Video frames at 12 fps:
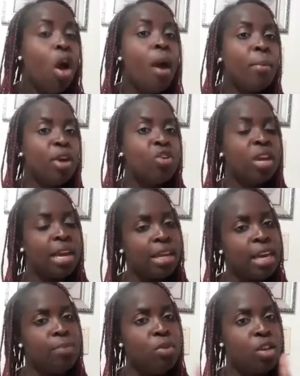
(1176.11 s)
But you can
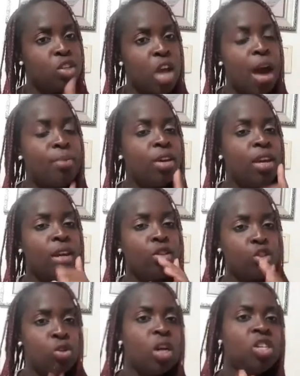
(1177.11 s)
keep your job. You can
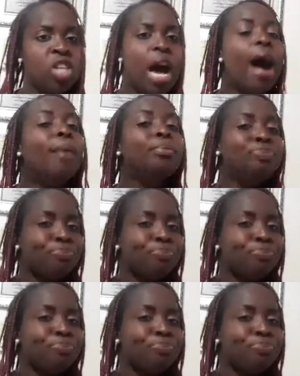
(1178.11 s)
do a job